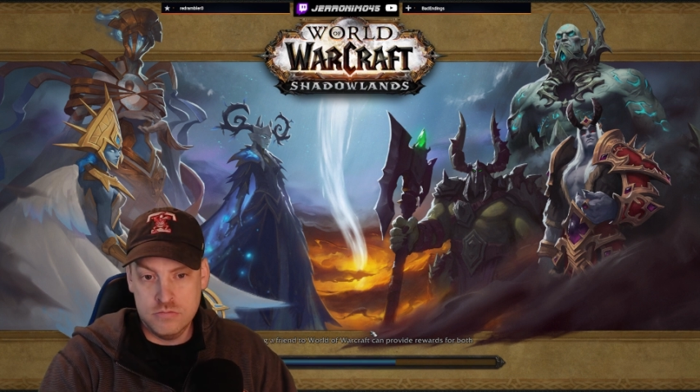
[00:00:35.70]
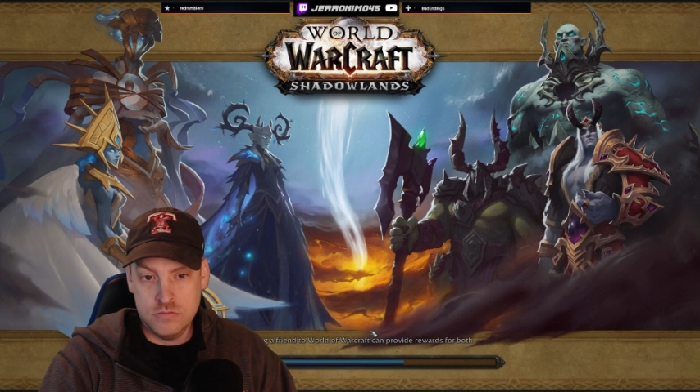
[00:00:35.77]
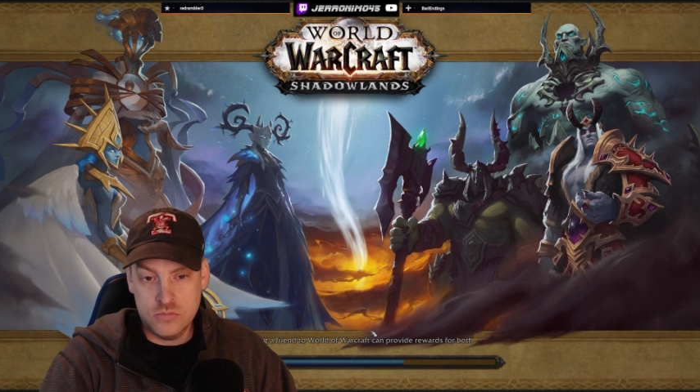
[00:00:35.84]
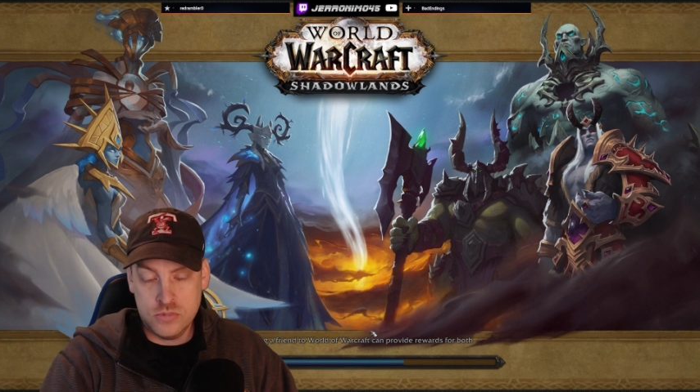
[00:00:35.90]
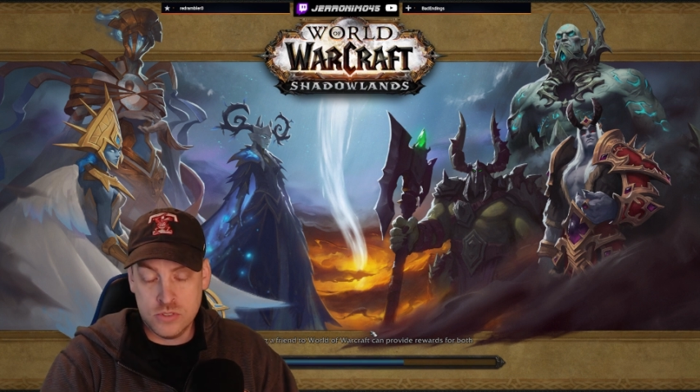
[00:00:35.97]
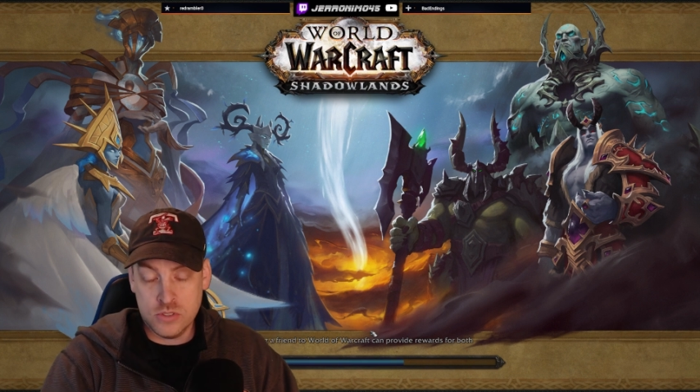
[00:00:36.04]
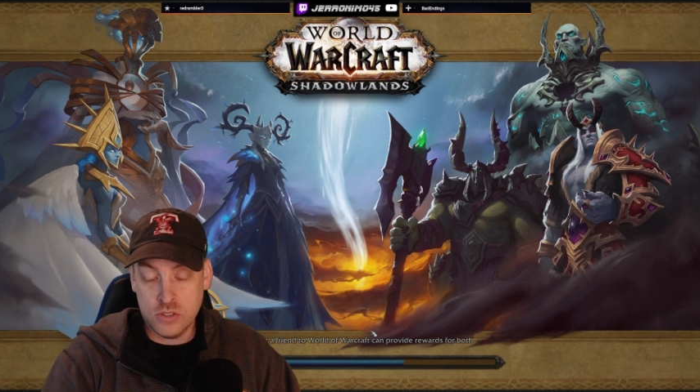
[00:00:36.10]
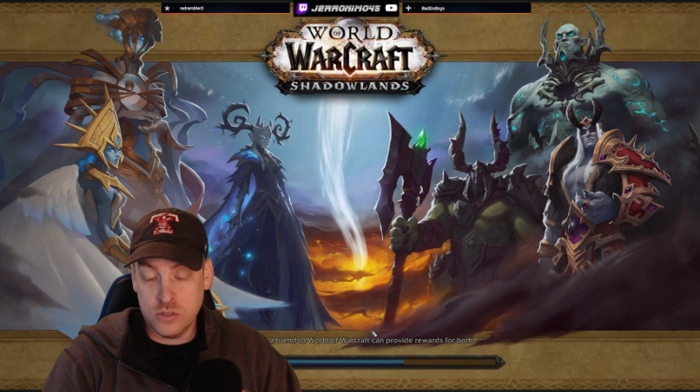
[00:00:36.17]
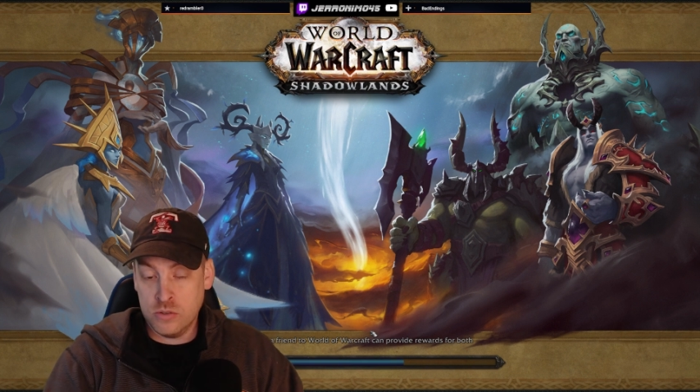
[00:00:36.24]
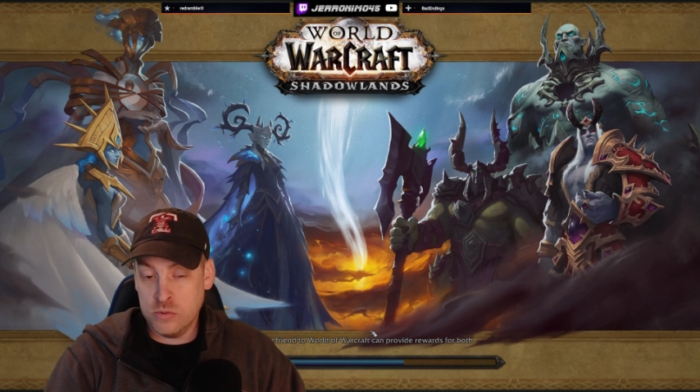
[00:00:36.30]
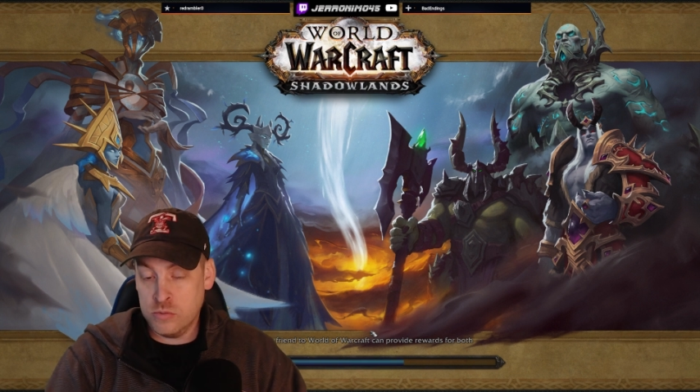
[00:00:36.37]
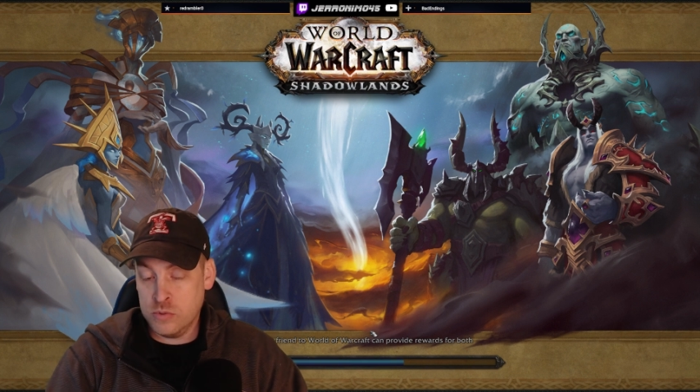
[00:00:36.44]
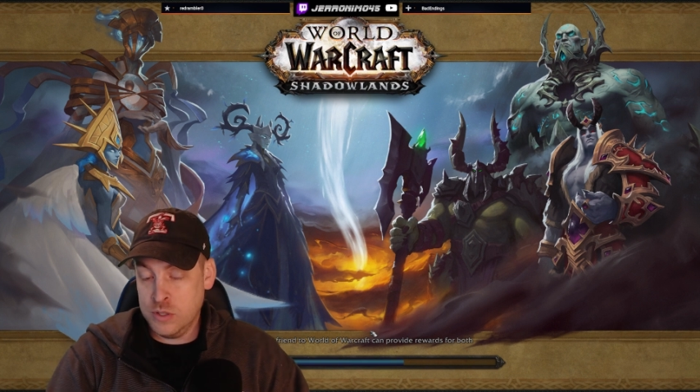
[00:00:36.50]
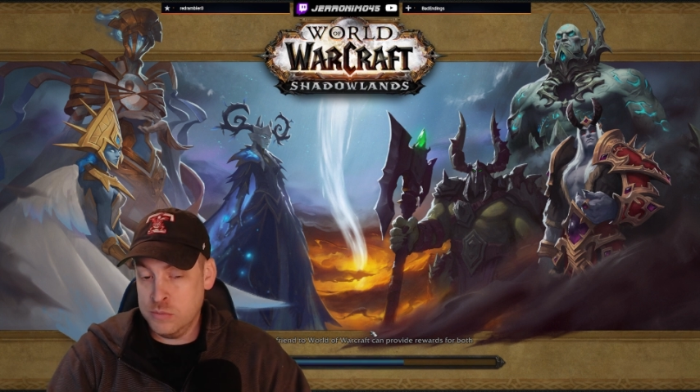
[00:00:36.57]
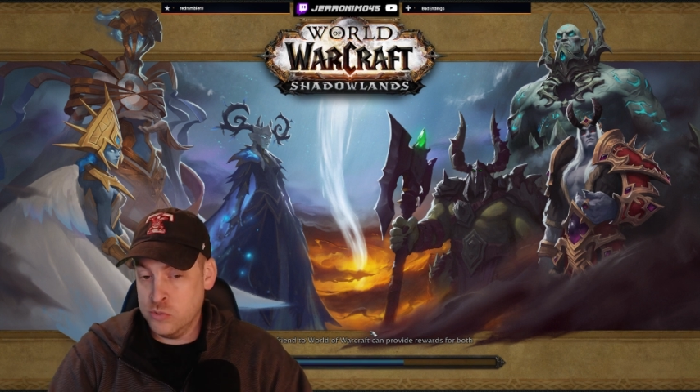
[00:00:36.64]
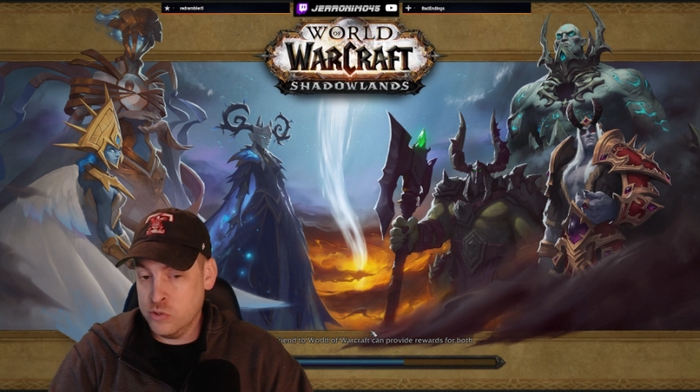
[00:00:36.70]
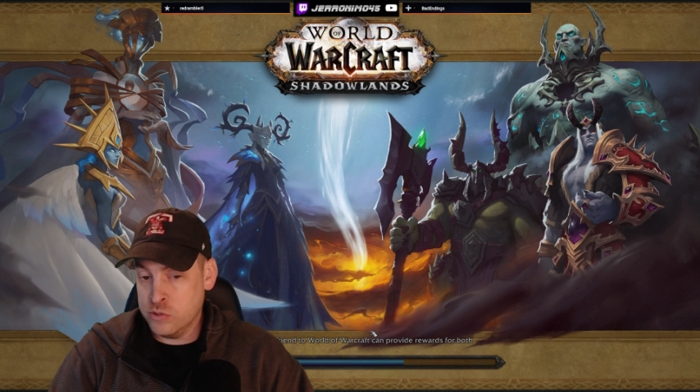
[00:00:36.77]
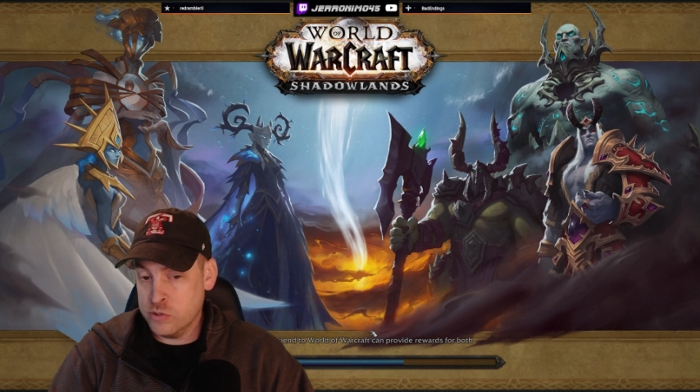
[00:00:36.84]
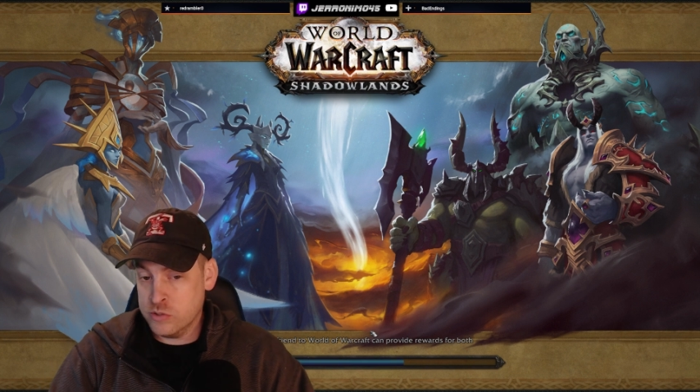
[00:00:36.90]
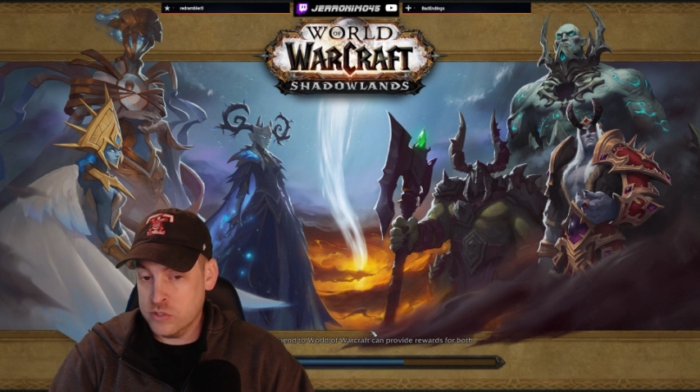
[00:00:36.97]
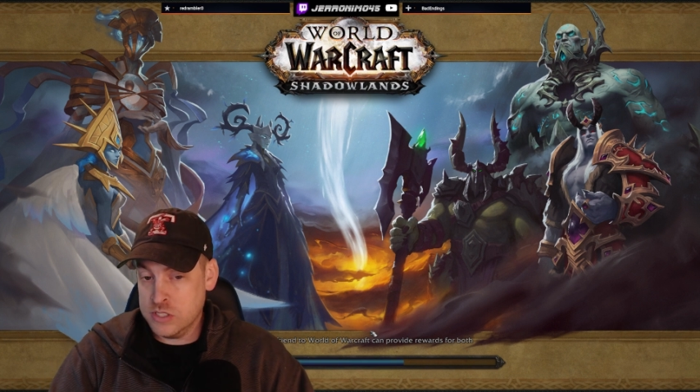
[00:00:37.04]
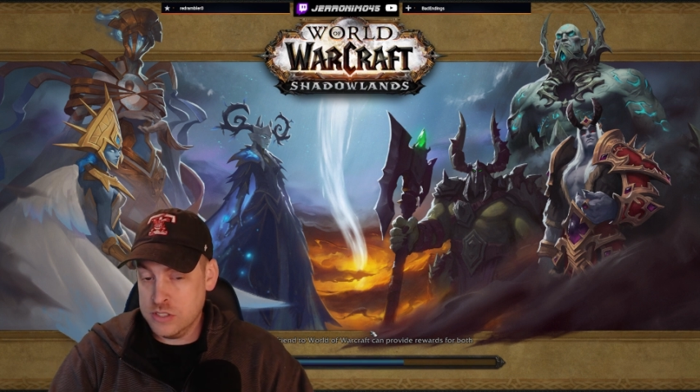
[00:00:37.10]
So what
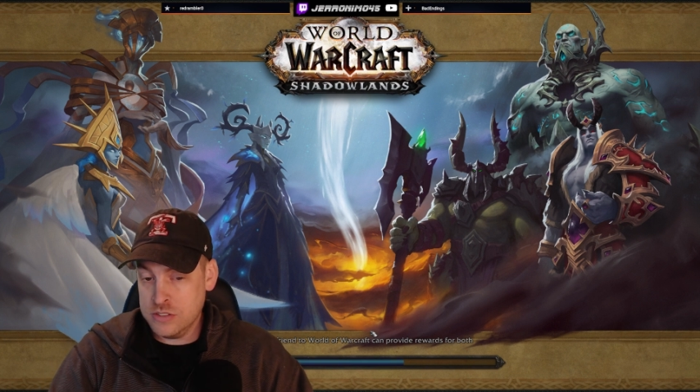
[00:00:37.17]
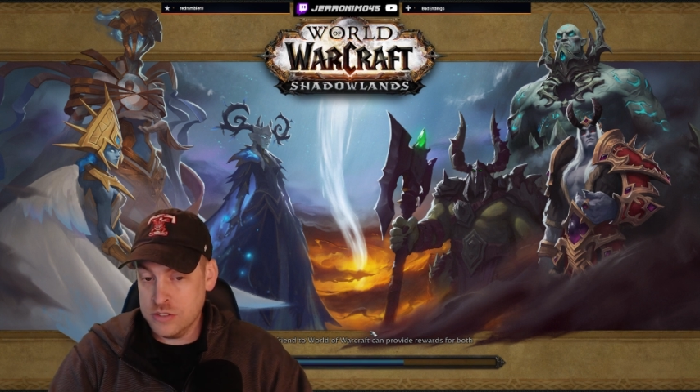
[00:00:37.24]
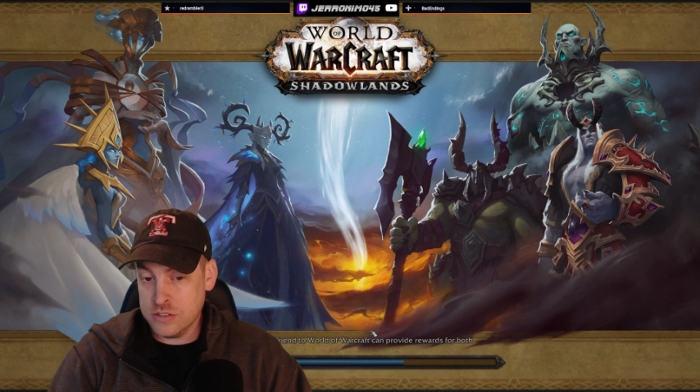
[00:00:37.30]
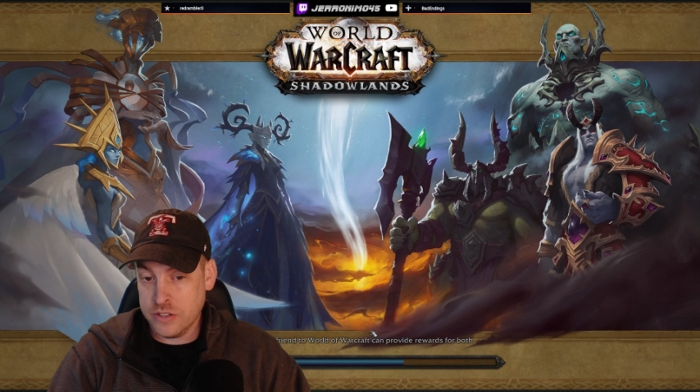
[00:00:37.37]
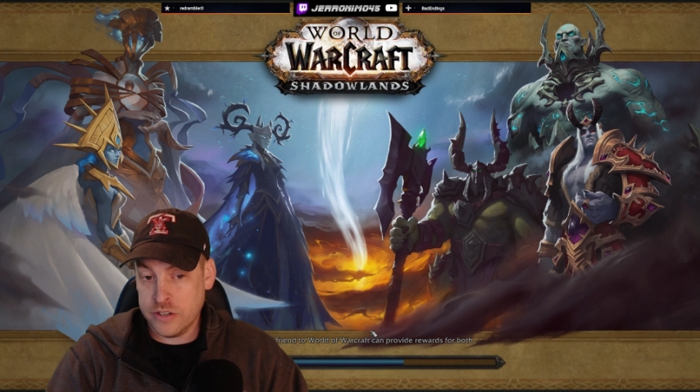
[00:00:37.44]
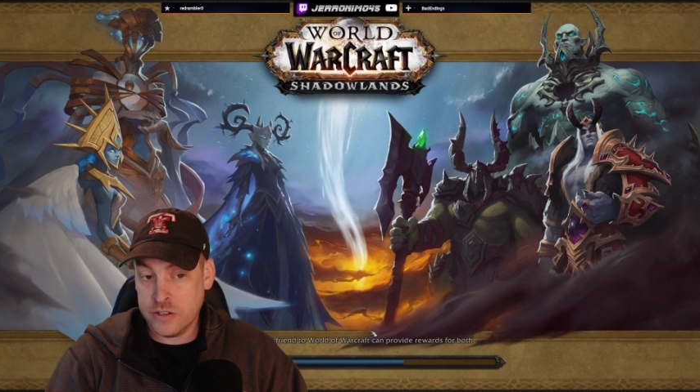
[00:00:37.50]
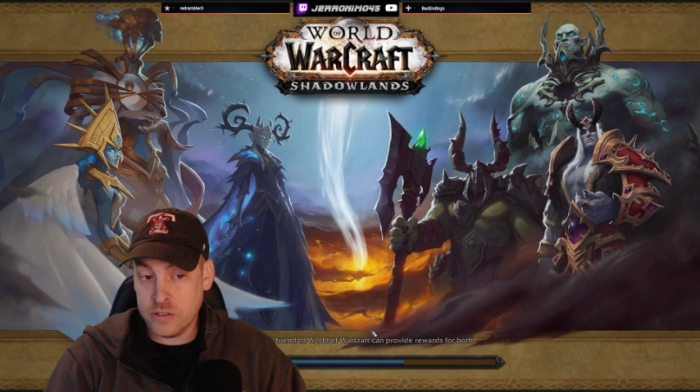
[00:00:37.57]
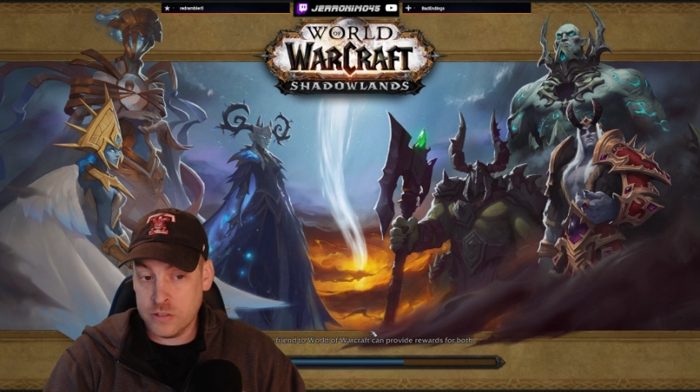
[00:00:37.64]
more is there?